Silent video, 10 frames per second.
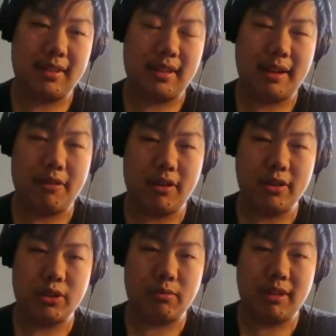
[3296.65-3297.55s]
they were
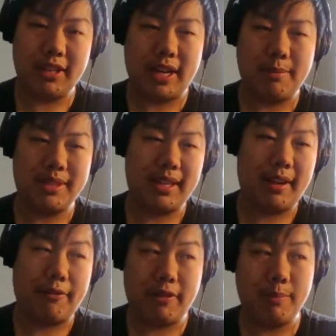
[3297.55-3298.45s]
going to
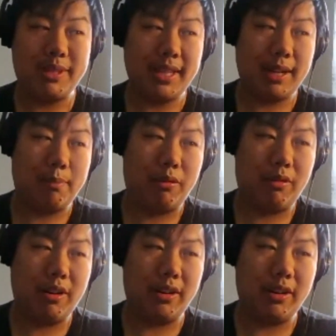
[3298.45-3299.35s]
re-domicile from
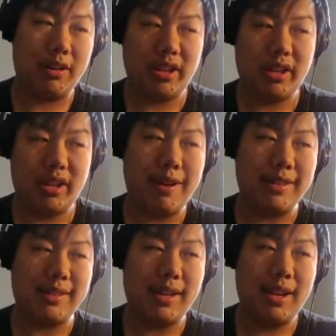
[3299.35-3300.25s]
Singapore to the
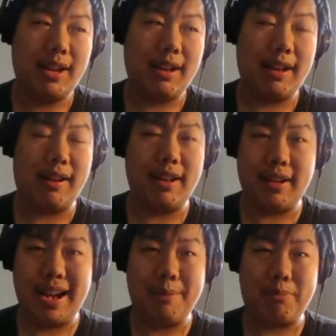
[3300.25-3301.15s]
U S uh, in